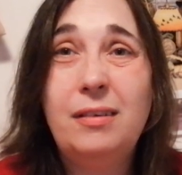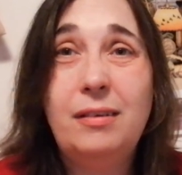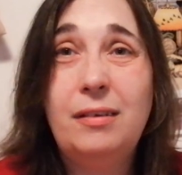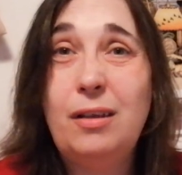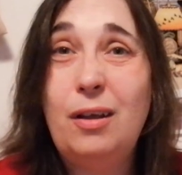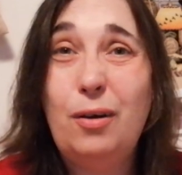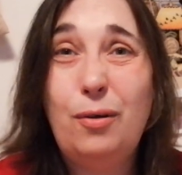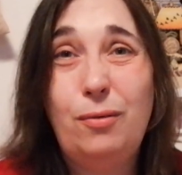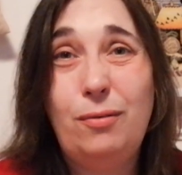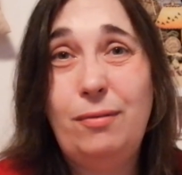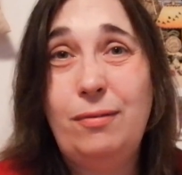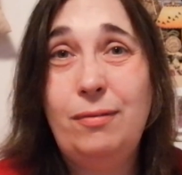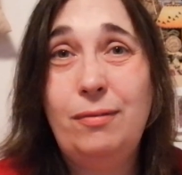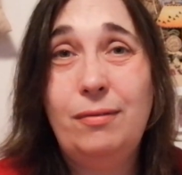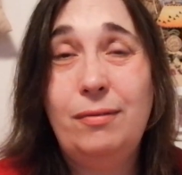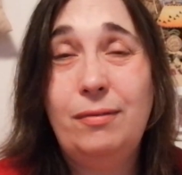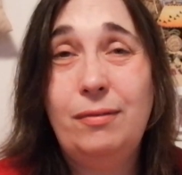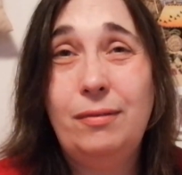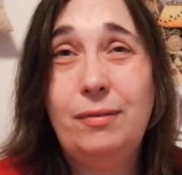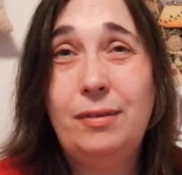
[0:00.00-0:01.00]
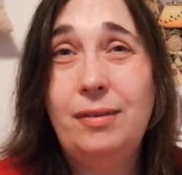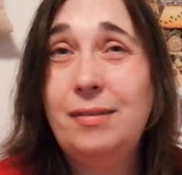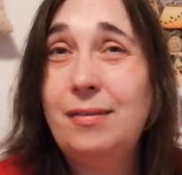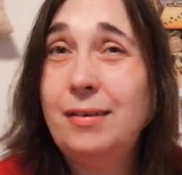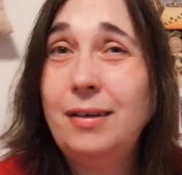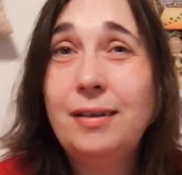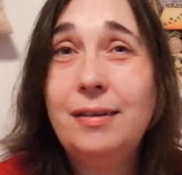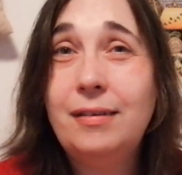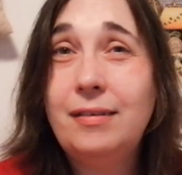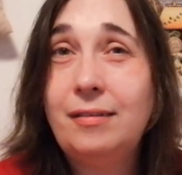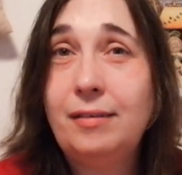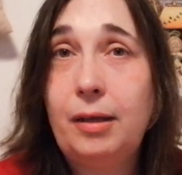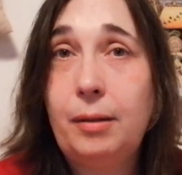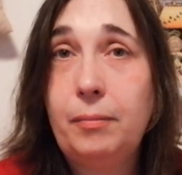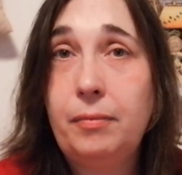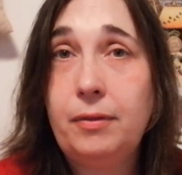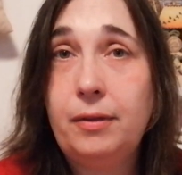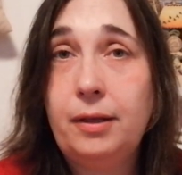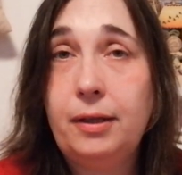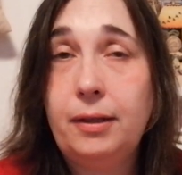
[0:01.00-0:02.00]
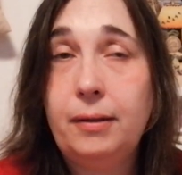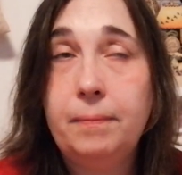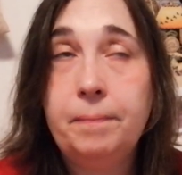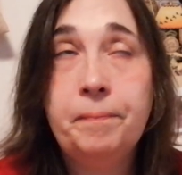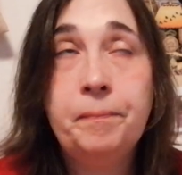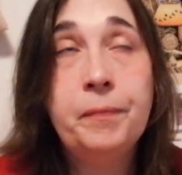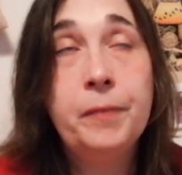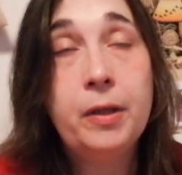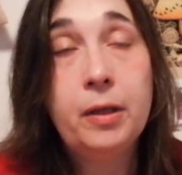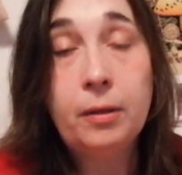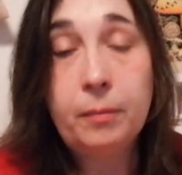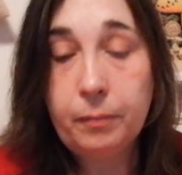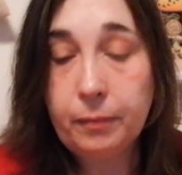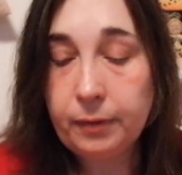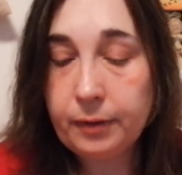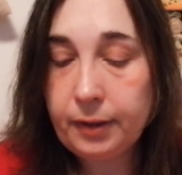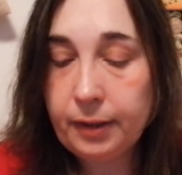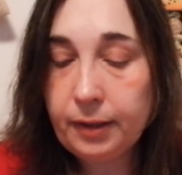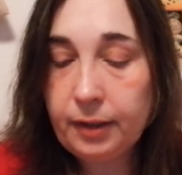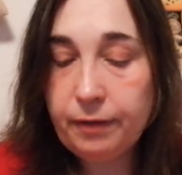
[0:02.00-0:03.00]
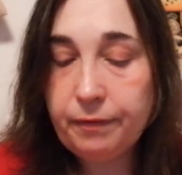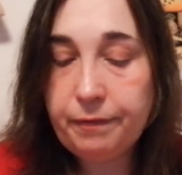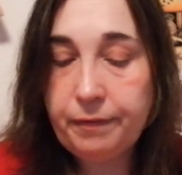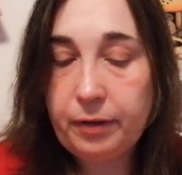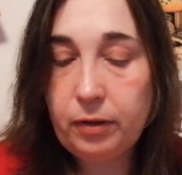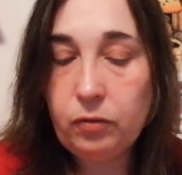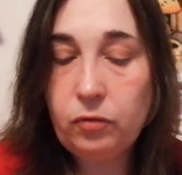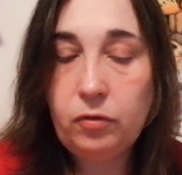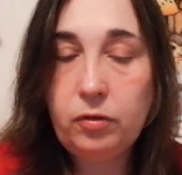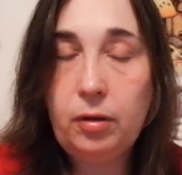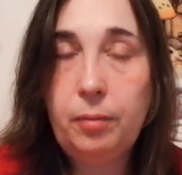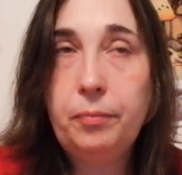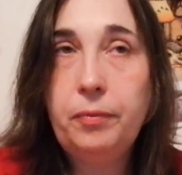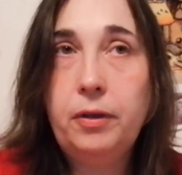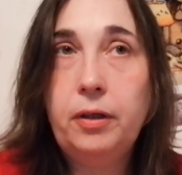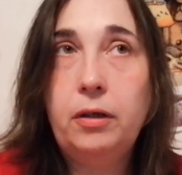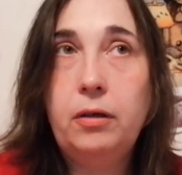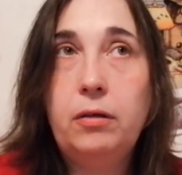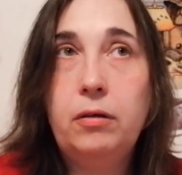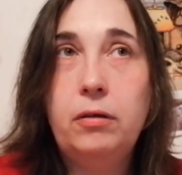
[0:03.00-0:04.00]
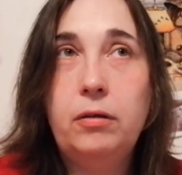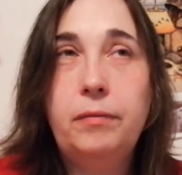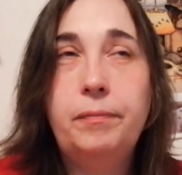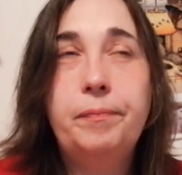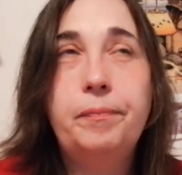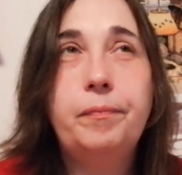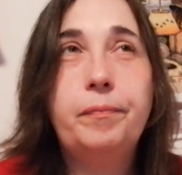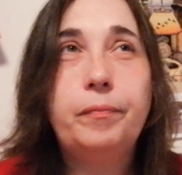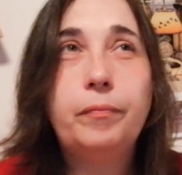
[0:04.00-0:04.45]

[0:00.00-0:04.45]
no it's not the same thing but then I found something on